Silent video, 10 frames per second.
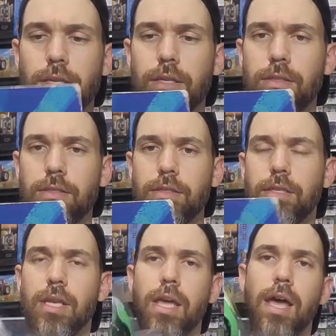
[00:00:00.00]
is
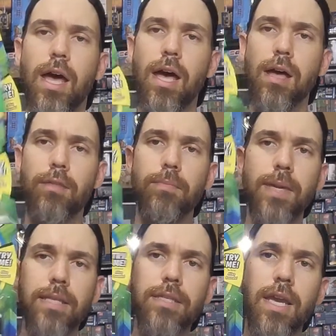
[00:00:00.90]
uh,
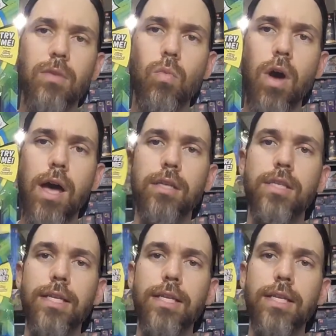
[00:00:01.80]
Ben 10 watch.